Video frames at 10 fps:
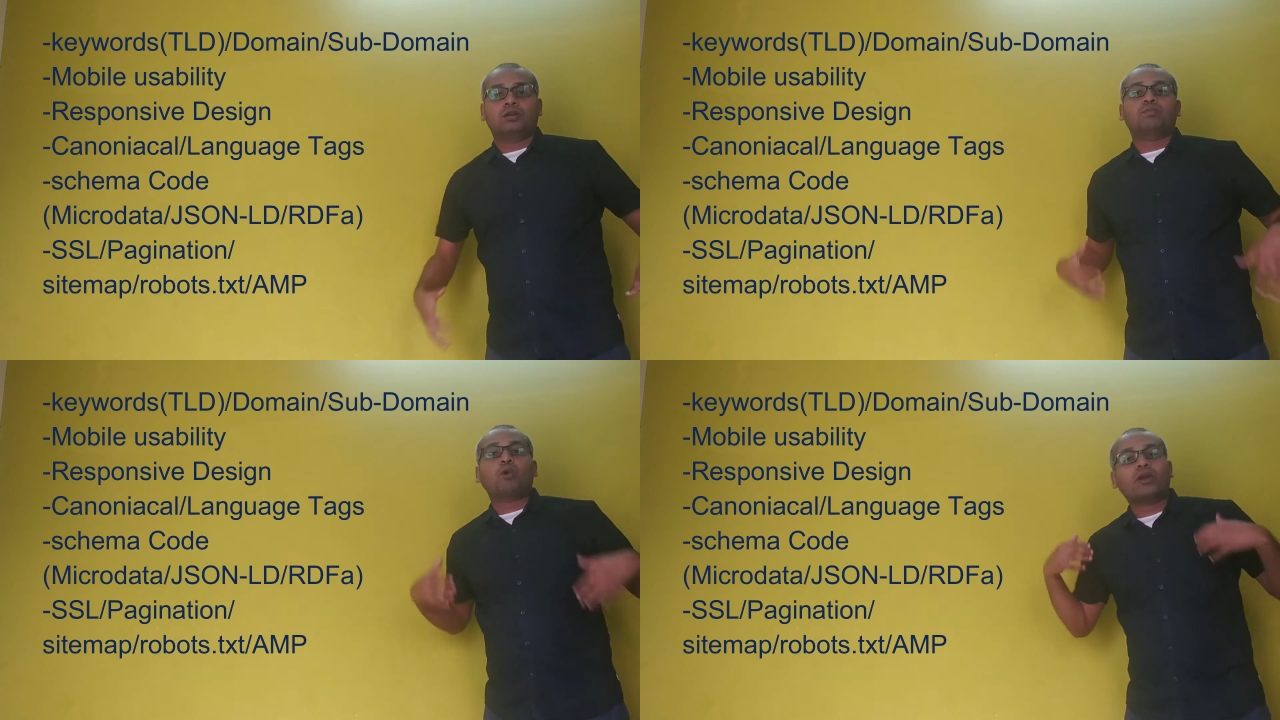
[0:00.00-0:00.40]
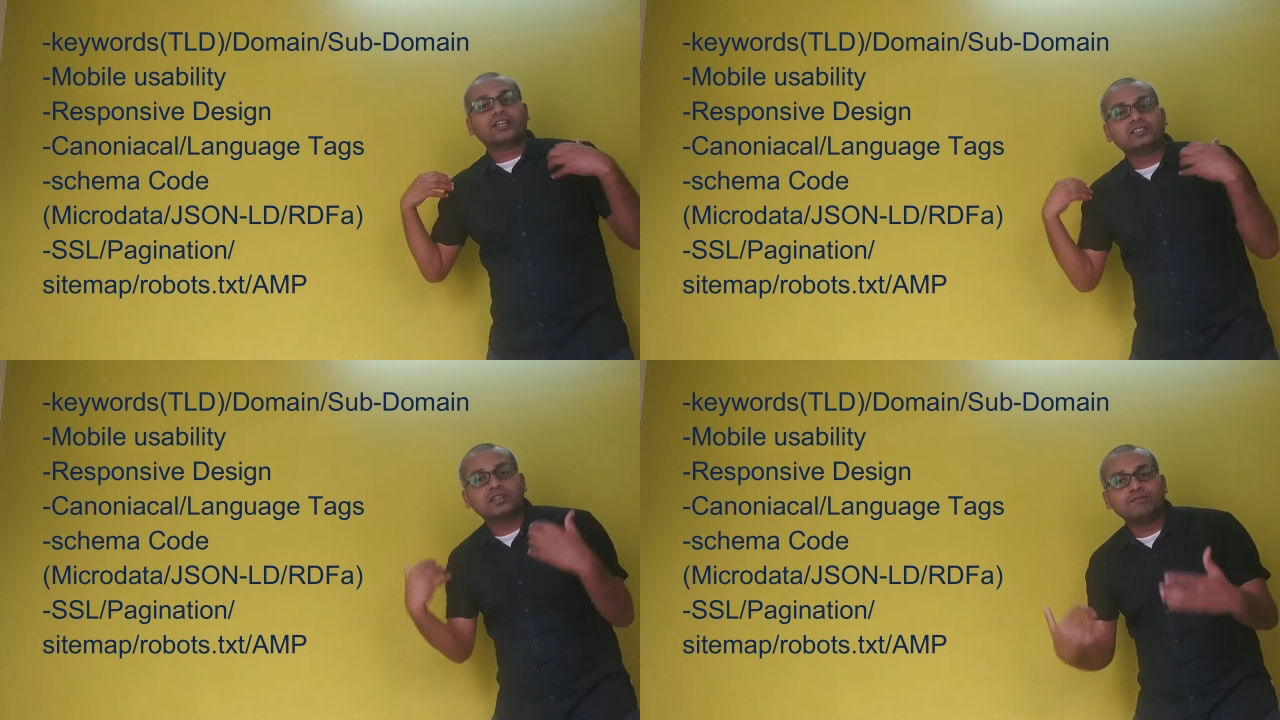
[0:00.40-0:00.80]

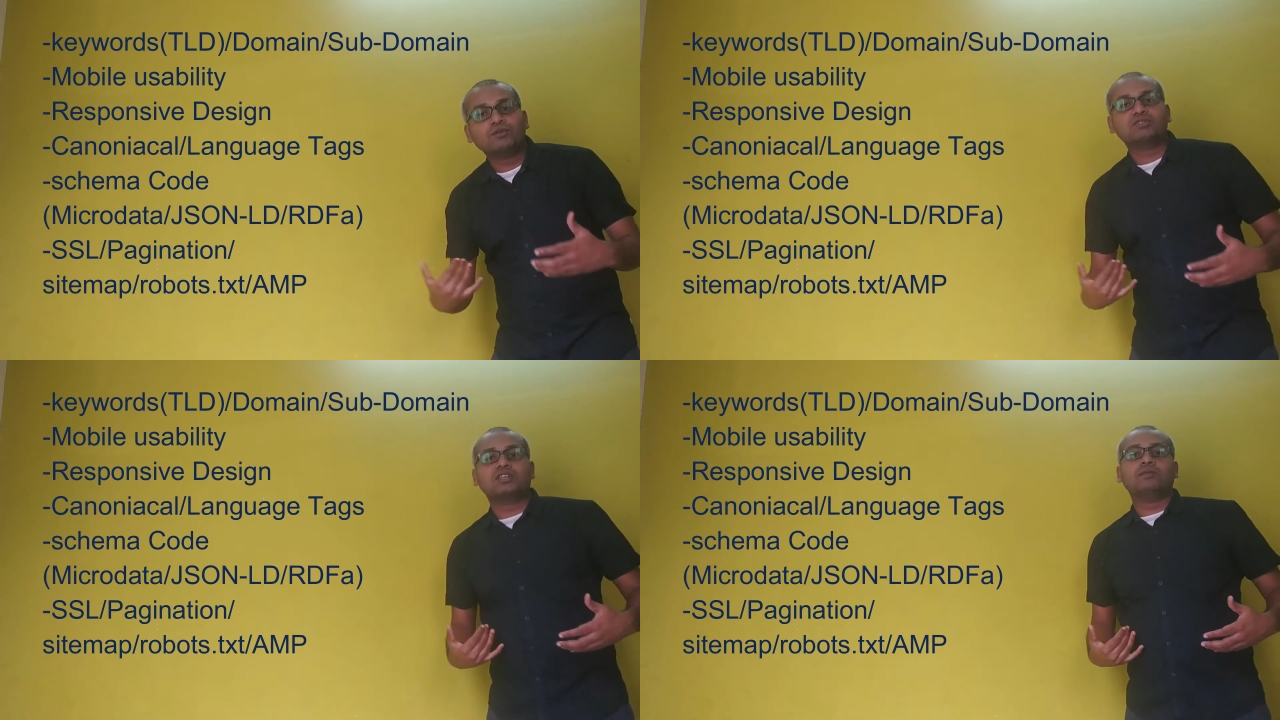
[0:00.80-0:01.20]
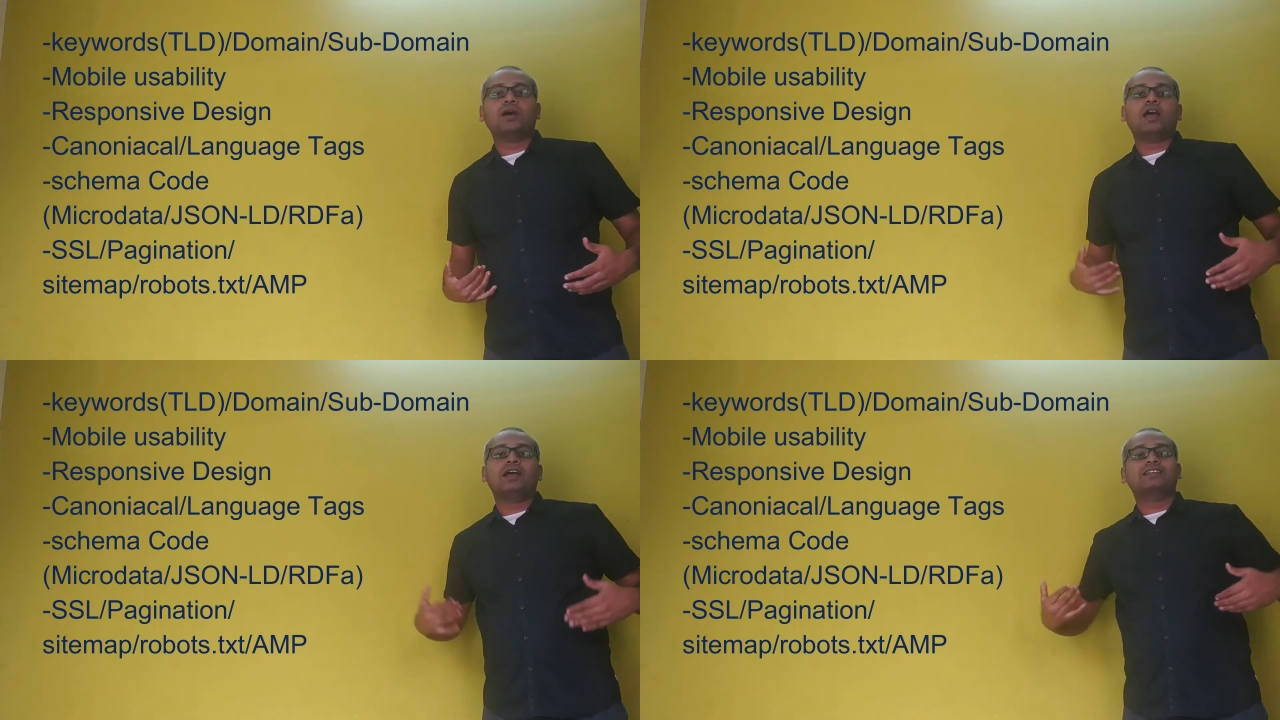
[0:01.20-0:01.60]
products review
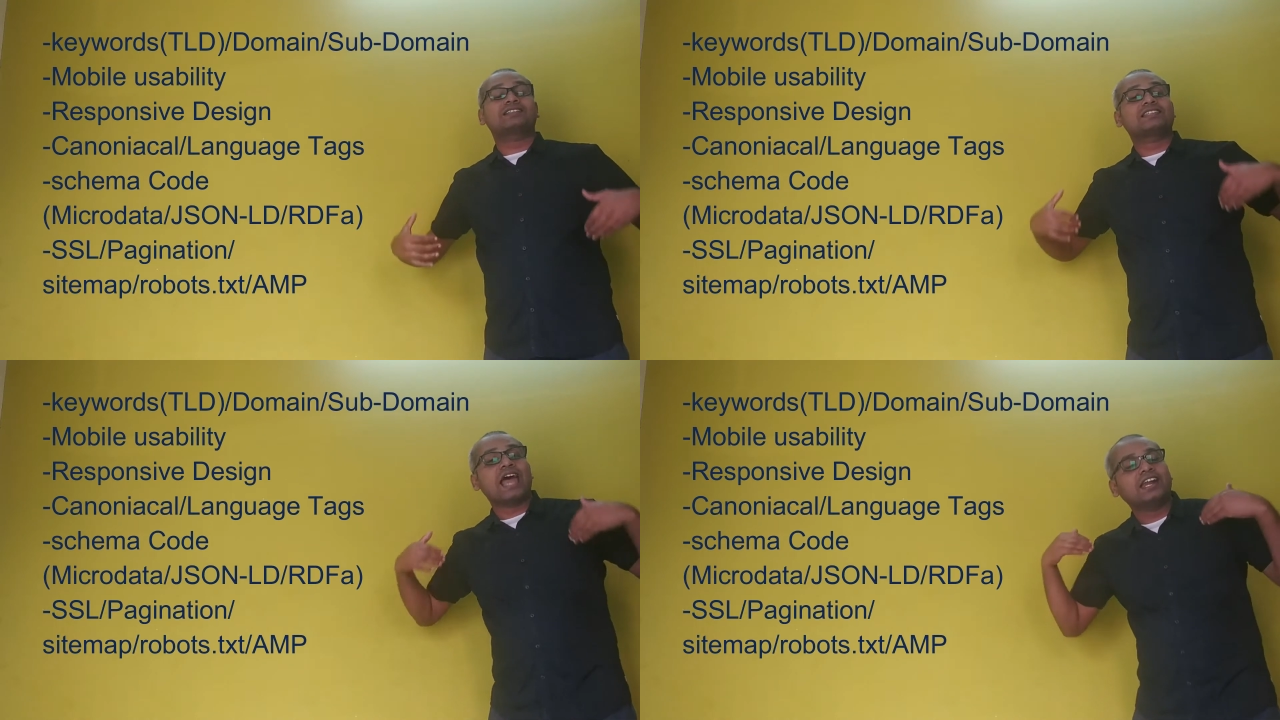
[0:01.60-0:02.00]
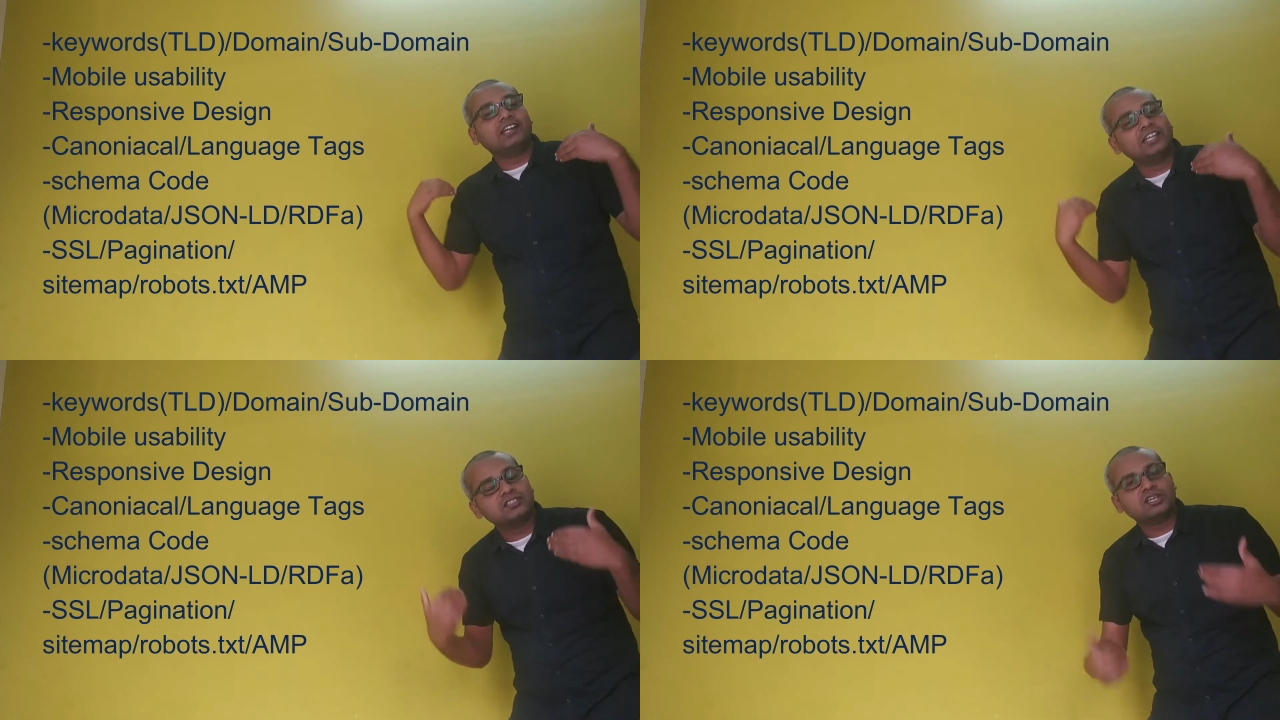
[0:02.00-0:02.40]
schema, site
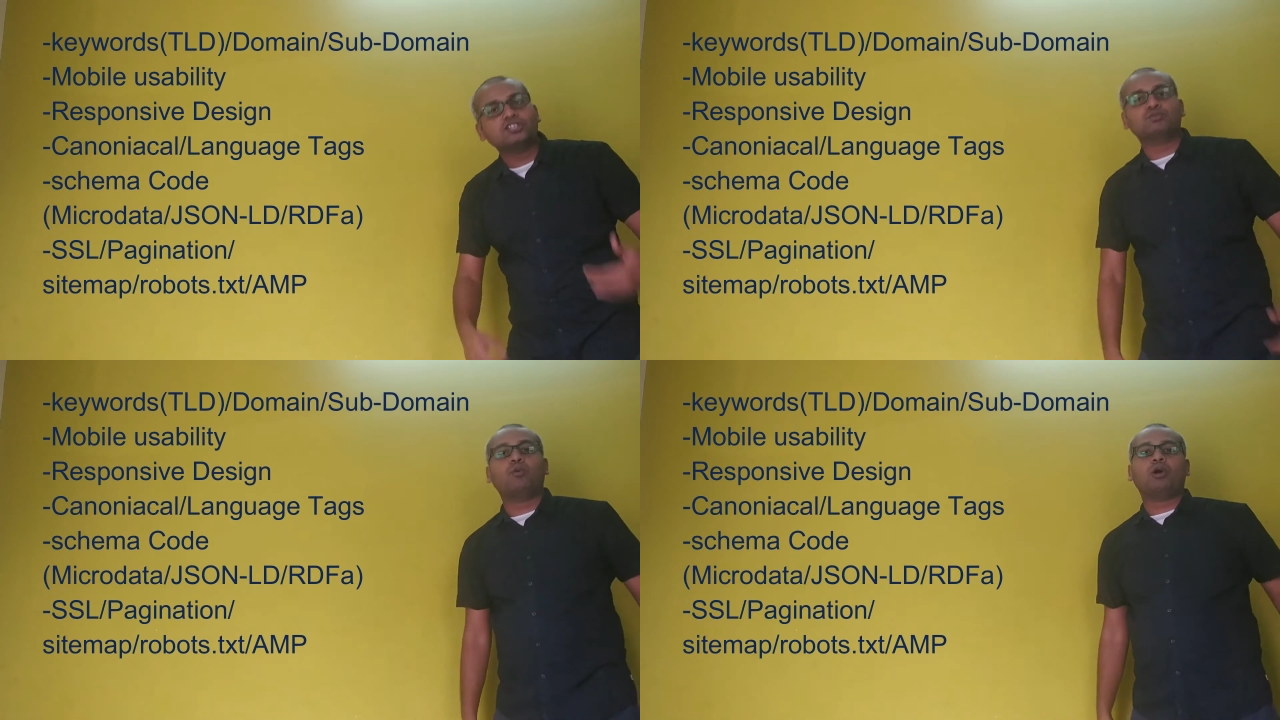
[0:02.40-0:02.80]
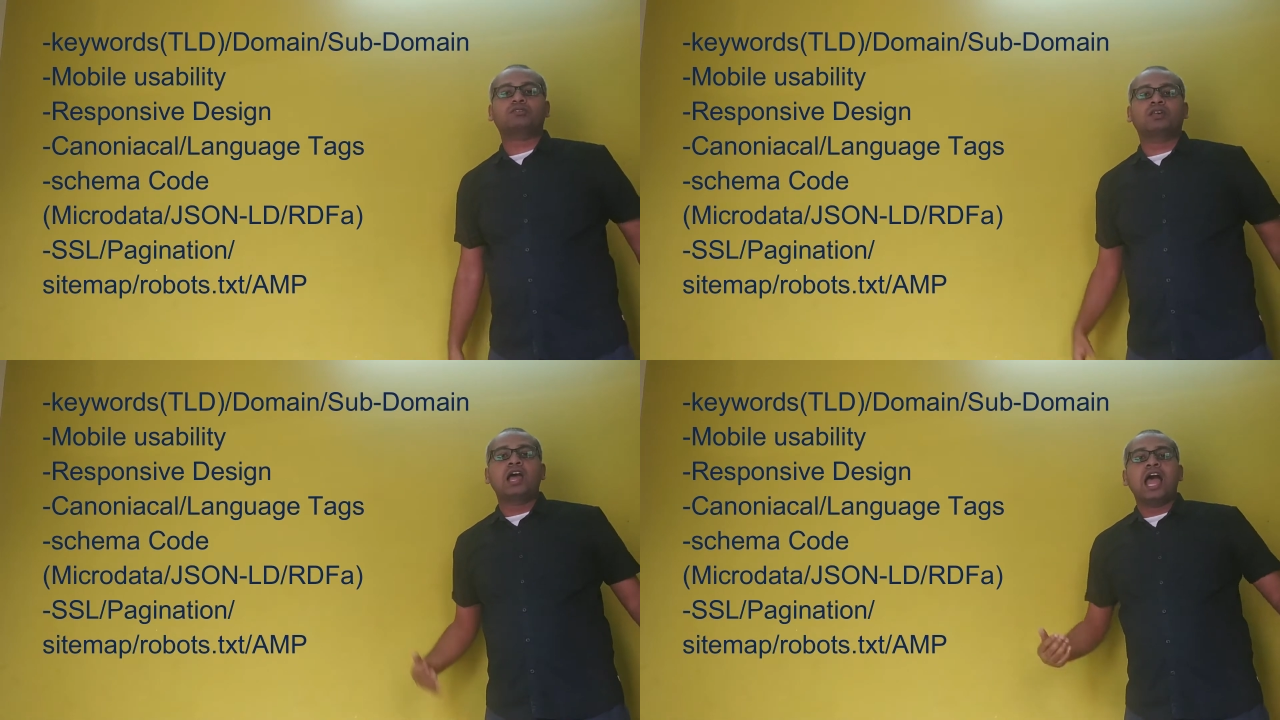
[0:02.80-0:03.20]
link search box,